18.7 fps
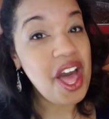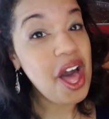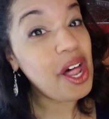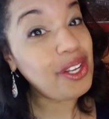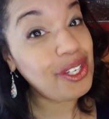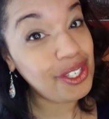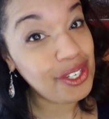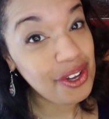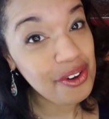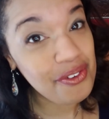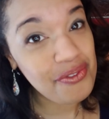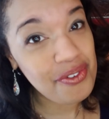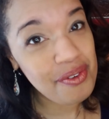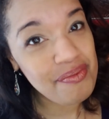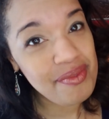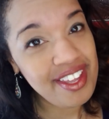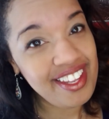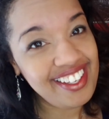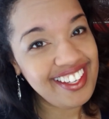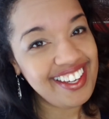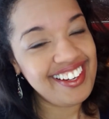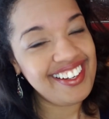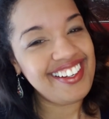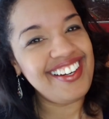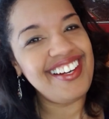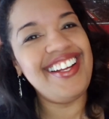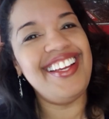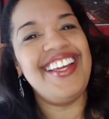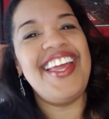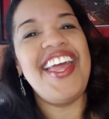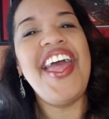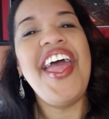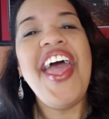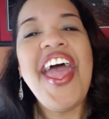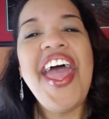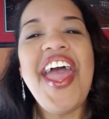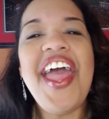Look familiar?
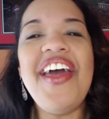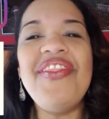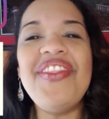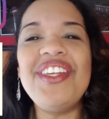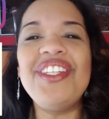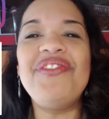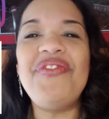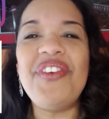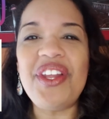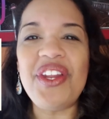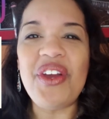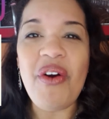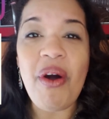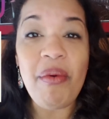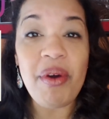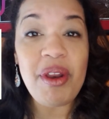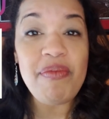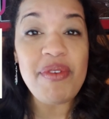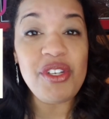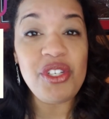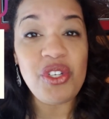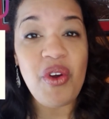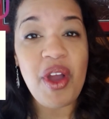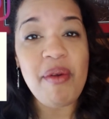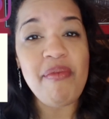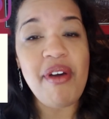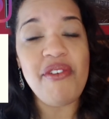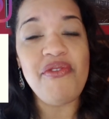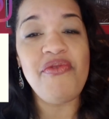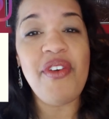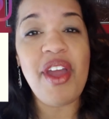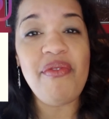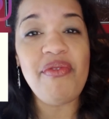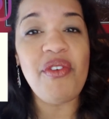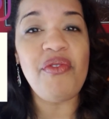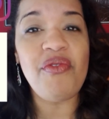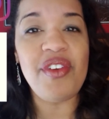In this video, I'm going to be showing my
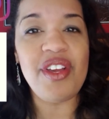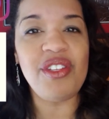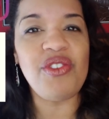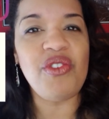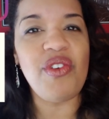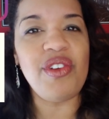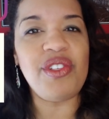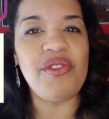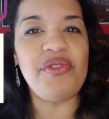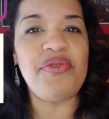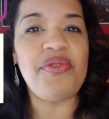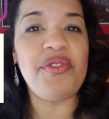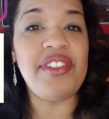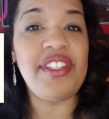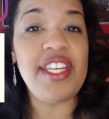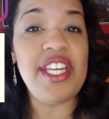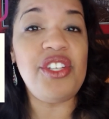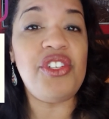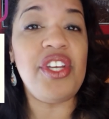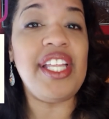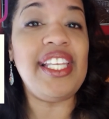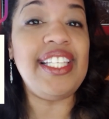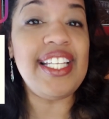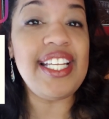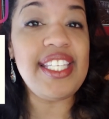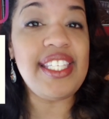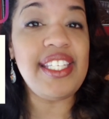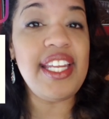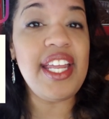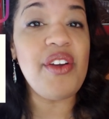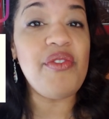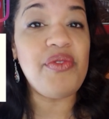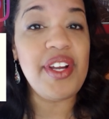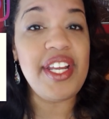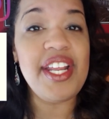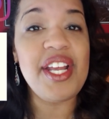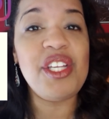favorite resources for teaching
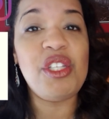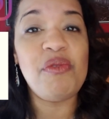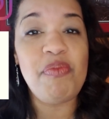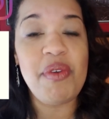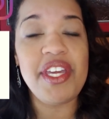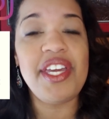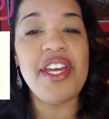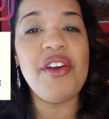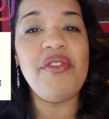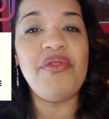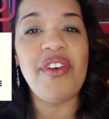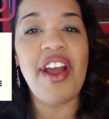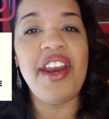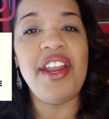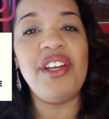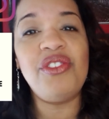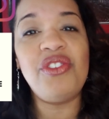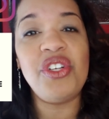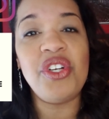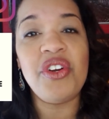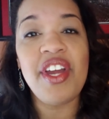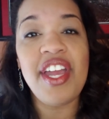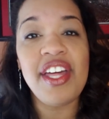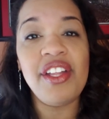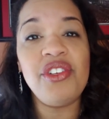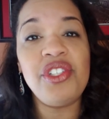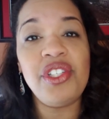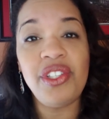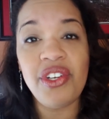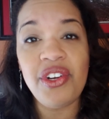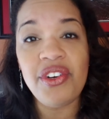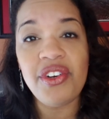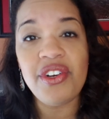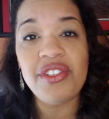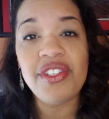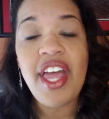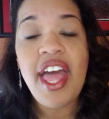listening, reading, speaking, and writing to your English
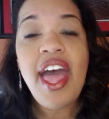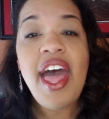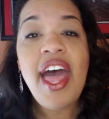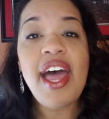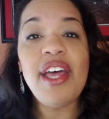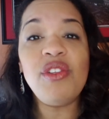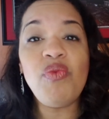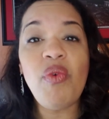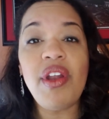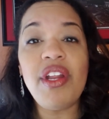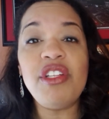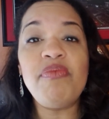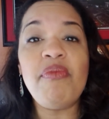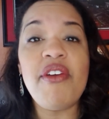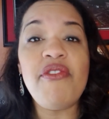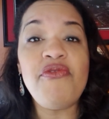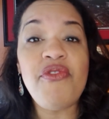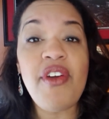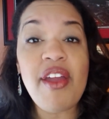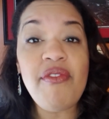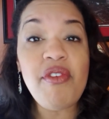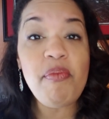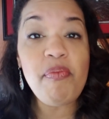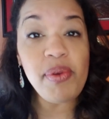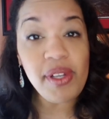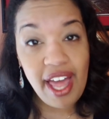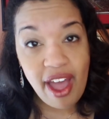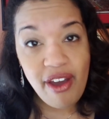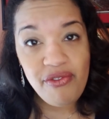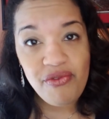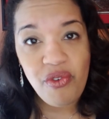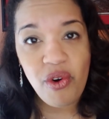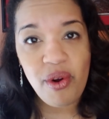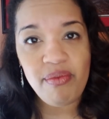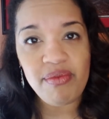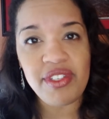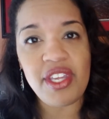learners, as well as my favorite
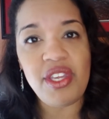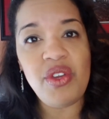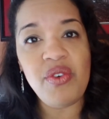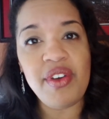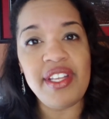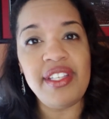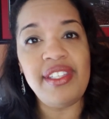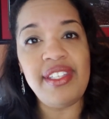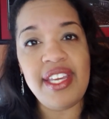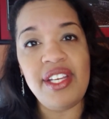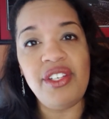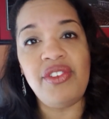platforms that you can teach